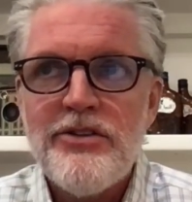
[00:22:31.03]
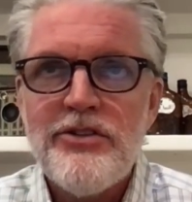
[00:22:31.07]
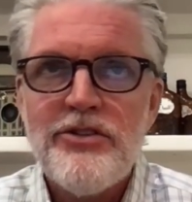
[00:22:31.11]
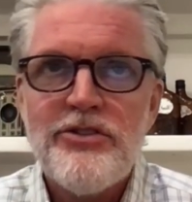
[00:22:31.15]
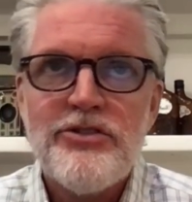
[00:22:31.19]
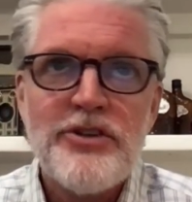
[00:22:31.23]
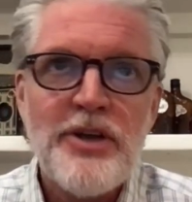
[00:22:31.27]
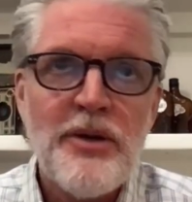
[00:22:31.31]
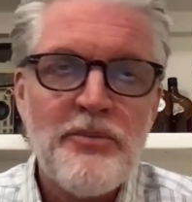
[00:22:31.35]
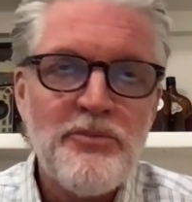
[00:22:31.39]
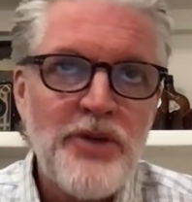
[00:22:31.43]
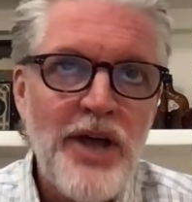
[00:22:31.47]

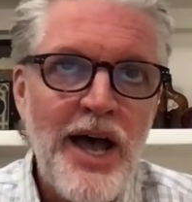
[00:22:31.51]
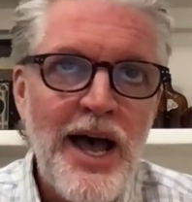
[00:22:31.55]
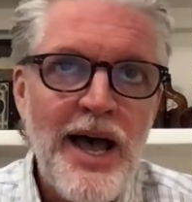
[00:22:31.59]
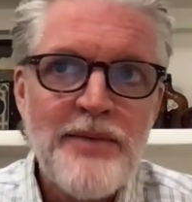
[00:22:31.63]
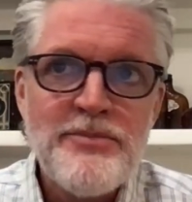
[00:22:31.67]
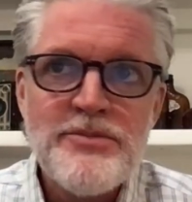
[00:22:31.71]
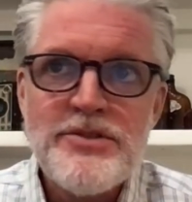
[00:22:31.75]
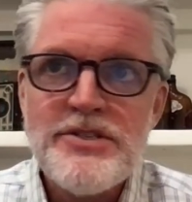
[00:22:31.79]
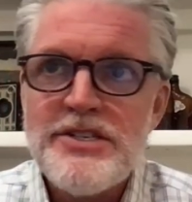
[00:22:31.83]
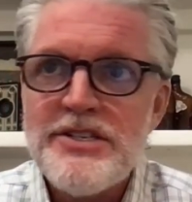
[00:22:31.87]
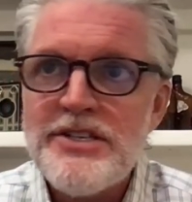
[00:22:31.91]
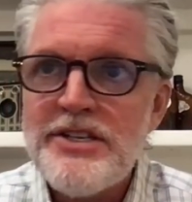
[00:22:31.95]

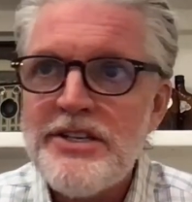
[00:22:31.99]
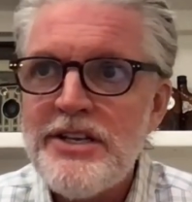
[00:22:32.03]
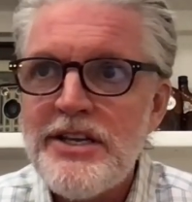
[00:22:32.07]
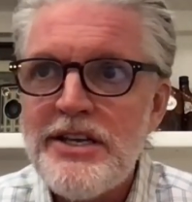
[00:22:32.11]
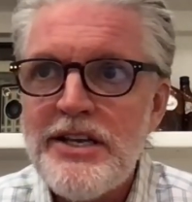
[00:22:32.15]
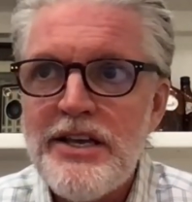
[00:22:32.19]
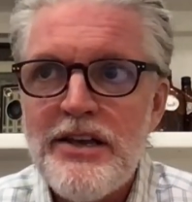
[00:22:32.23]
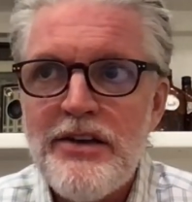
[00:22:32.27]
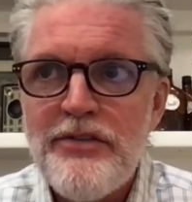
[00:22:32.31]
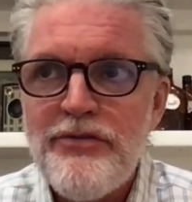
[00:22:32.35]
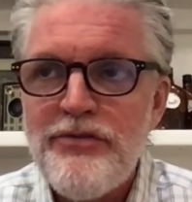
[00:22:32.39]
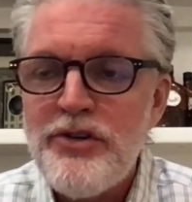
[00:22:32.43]
sometimes
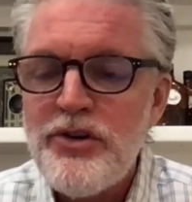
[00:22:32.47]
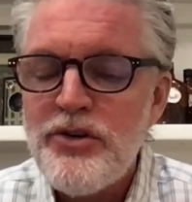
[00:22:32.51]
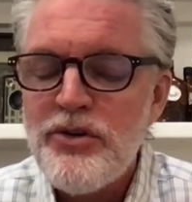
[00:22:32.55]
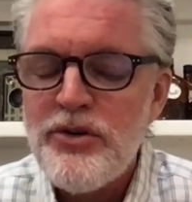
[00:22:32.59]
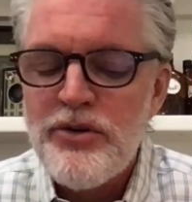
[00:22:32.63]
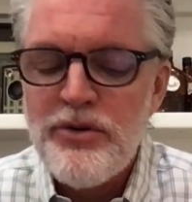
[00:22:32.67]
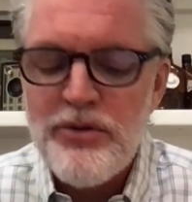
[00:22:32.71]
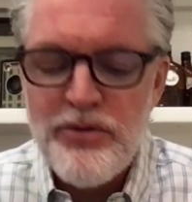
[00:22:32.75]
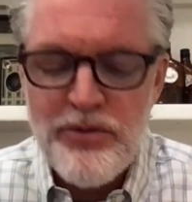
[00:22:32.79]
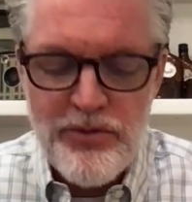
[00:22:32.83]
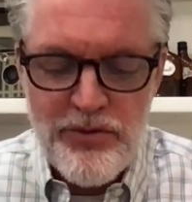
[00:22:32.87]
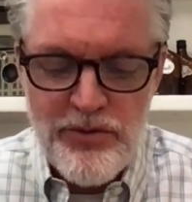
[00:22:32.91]
if
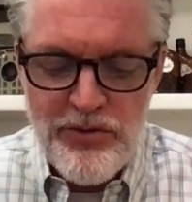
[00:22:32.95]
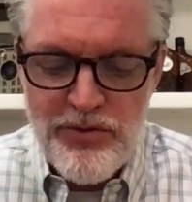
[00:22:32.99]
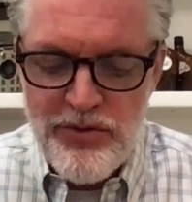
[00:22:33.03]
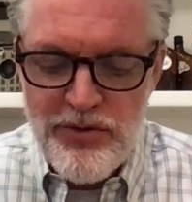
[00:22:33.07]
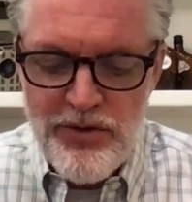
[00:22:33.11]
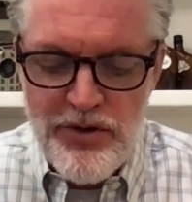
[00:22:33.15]
you're